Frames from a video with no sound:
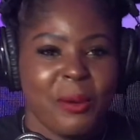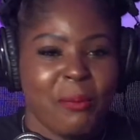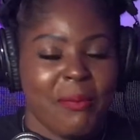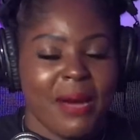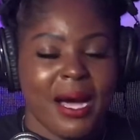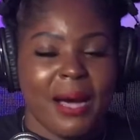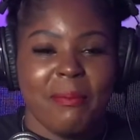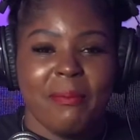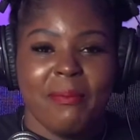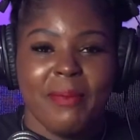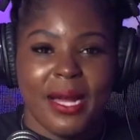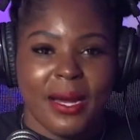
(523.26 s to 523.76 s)

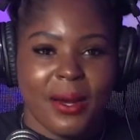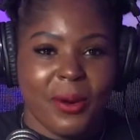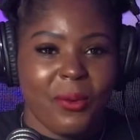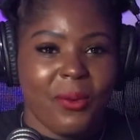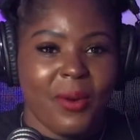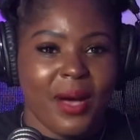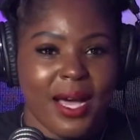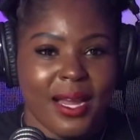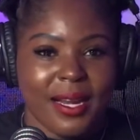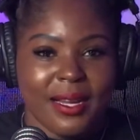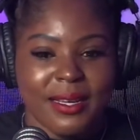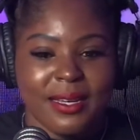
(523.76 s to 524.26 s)

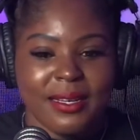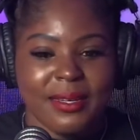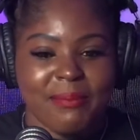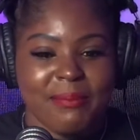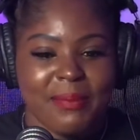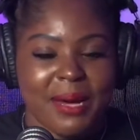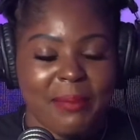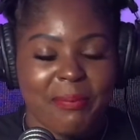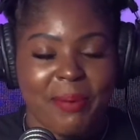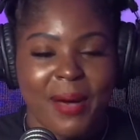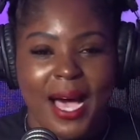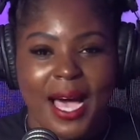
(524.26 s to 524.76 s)
marijuana,
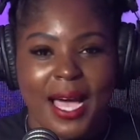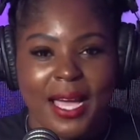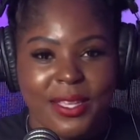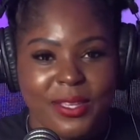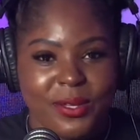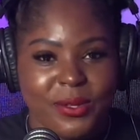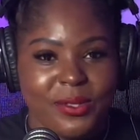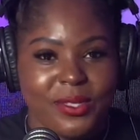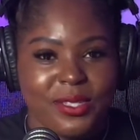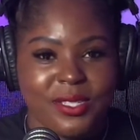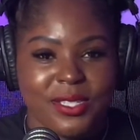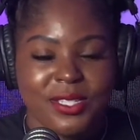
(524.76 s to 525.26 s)
my pot
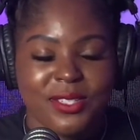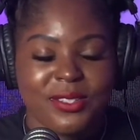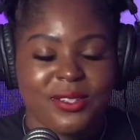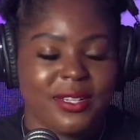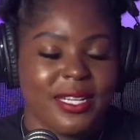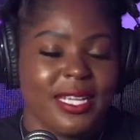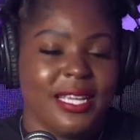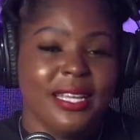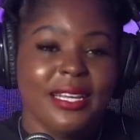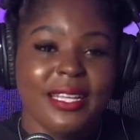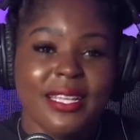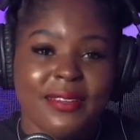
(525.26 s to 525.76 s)
usage, or
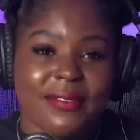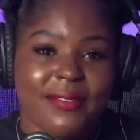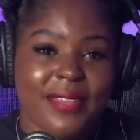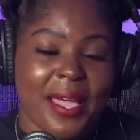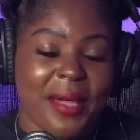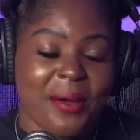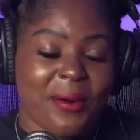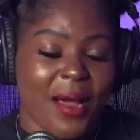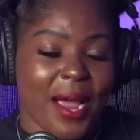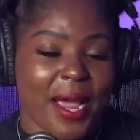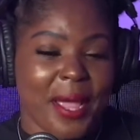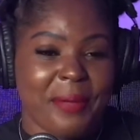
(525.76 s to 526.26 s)
any of
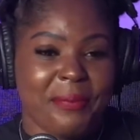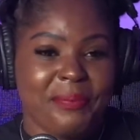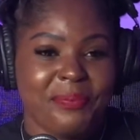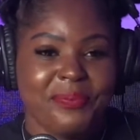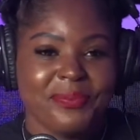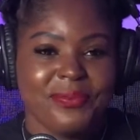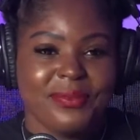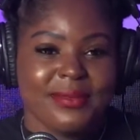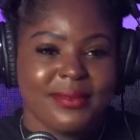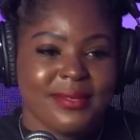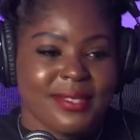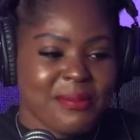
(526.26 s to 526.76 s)
that, right?
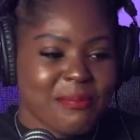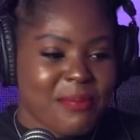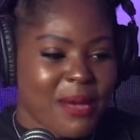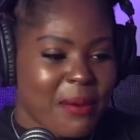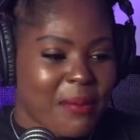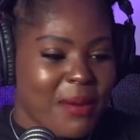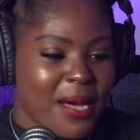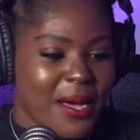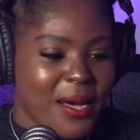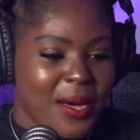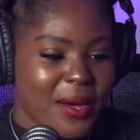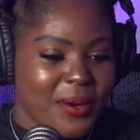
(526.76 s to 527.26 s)
It's about
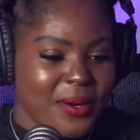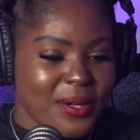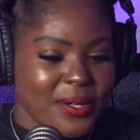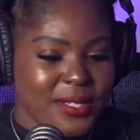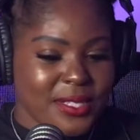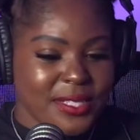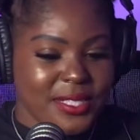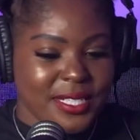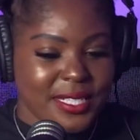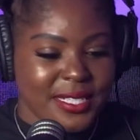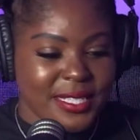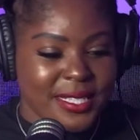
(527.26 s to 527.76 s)
my
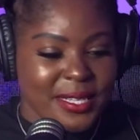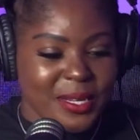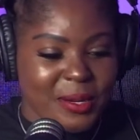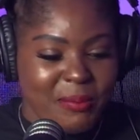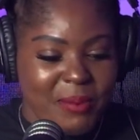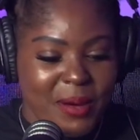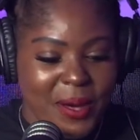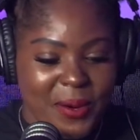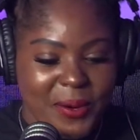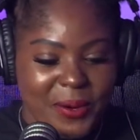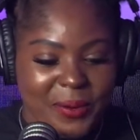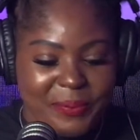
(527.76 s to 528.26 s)
homegirl Chantell
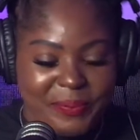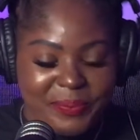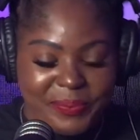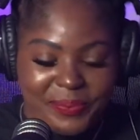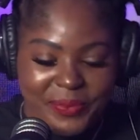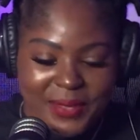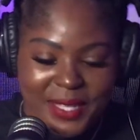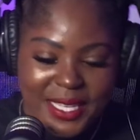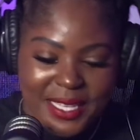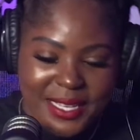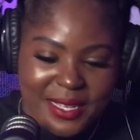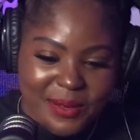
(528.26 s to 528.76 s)
Polk
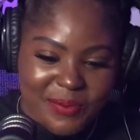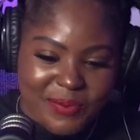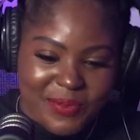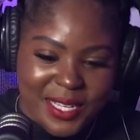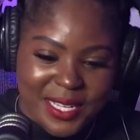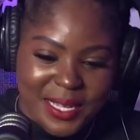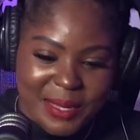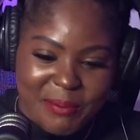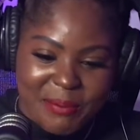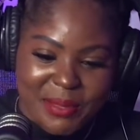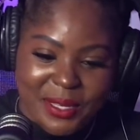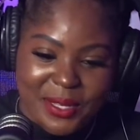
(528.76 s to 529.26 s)
in the fucking